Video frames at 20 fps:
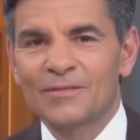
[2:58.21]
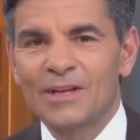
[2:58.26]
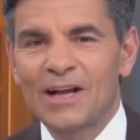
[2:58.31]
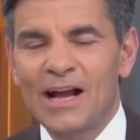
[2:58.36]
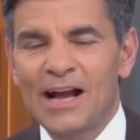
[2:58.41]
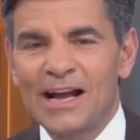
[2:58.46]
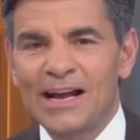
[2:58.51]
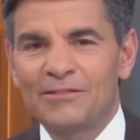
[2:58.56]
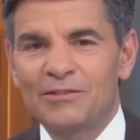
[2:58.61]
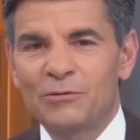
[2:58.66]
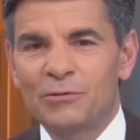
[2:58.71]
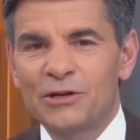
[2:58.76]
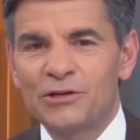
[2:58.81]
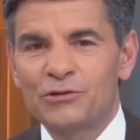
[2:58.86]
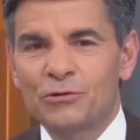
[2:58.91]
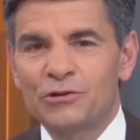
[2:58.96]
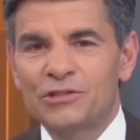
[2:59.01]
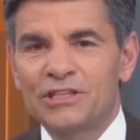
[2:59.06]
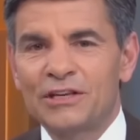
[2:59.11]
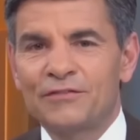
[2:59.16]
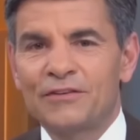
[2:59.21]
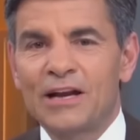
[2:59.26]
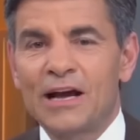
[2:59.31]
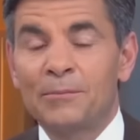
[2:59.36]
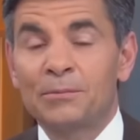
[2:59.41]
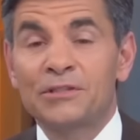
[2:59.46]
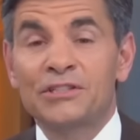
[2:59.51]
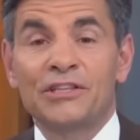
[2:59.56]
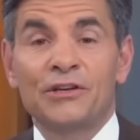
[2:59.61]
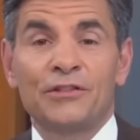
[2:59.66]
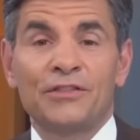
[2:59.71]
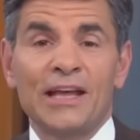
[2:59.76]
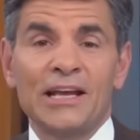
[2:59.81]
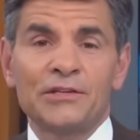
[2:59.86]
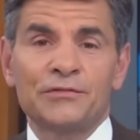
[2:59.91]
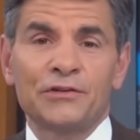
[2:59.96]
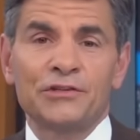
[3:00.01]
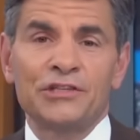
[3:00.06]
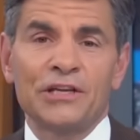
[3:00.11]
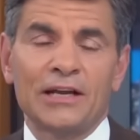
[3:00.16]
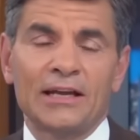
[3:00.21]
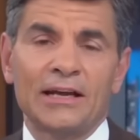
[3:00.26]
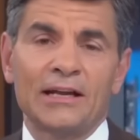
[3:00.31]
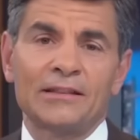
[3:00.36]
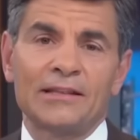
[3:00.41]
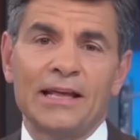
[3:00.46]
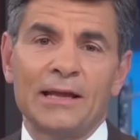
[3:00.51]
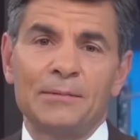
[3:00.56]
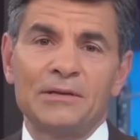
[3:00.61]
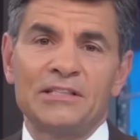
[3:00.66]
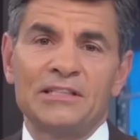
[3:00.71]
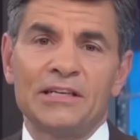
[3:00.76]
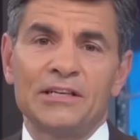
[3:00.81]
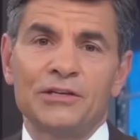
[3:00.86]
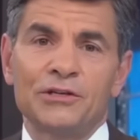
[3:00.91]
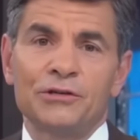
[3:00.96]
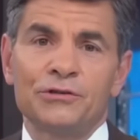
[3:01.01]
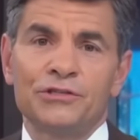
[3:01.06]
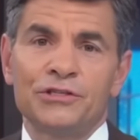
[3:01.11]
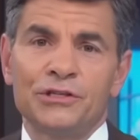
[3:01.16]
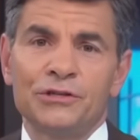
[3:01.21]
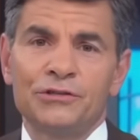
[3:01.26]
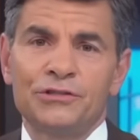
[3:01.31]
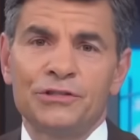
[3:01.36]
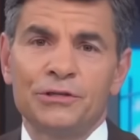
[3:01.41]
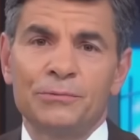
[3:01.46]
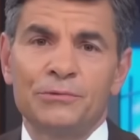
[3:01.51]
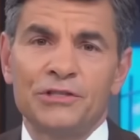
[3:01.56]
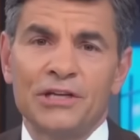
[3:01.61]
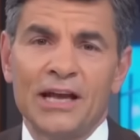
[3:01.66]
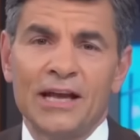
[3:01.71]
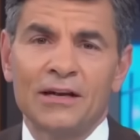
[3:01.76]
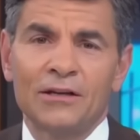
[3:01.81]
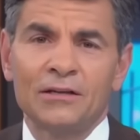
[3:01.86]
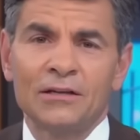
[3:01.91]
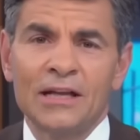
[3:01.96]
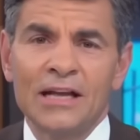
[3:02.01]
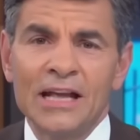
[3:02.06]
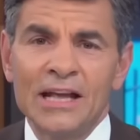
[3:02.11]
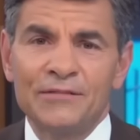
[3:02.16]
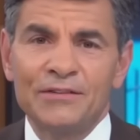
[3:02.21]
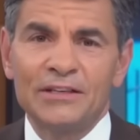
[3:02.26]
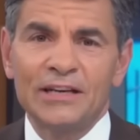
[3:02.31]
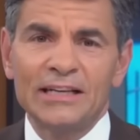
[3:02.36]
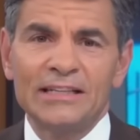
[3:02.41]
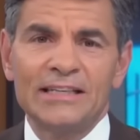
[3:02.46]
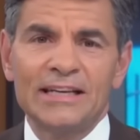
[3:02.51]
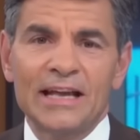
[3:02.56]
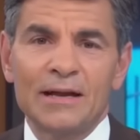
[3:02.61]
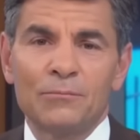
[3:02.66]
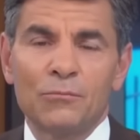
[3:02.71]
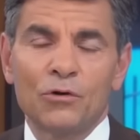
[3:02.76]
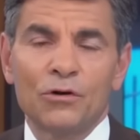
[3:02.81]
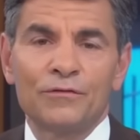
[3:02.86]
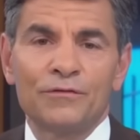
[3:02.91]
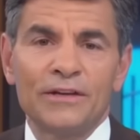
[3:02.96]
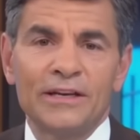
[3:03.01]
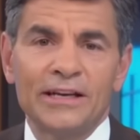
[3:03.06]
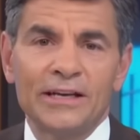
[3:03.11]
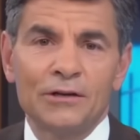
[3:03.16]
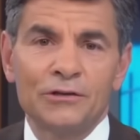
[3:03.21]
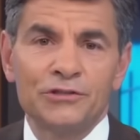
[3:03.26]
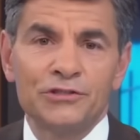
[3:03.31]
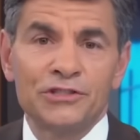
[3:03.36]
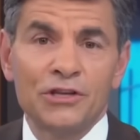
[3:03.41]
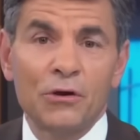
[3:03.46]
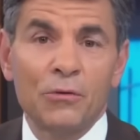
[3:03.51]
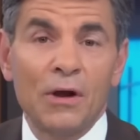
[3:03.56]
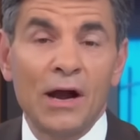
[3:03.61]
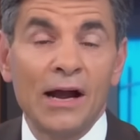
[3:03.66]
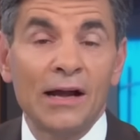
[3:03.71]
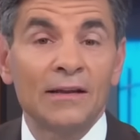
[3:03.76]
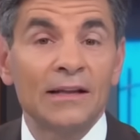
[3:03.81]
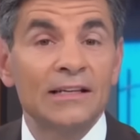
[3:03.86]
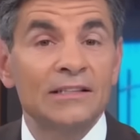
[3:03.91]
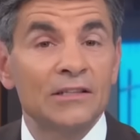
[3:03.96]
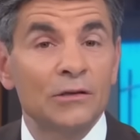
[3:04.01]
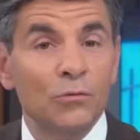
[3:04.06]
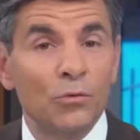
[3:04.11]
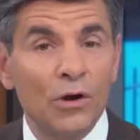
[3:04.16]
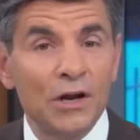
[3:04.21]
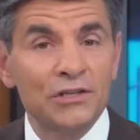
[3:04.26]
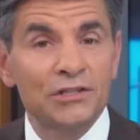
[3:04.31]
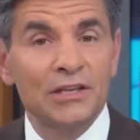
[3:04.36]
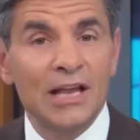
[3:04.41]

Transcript: Hi, everyone. George Stephanopoulos here. Thanks for checking out the ABC News YouTube channel. If you'd like to get more videos, show highlights, and watch